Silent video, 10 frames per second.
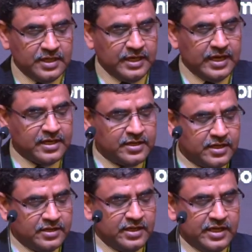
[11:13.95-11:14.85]

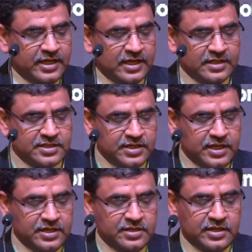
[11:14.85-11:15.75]
enacted the Real
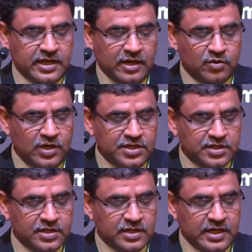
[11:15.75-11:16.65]
Estate
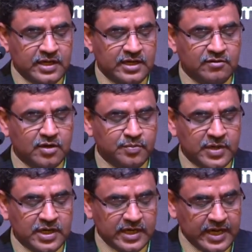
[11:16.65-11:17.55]
Regulation and
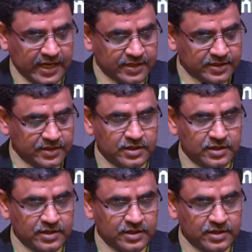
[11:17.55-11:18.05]
Development Act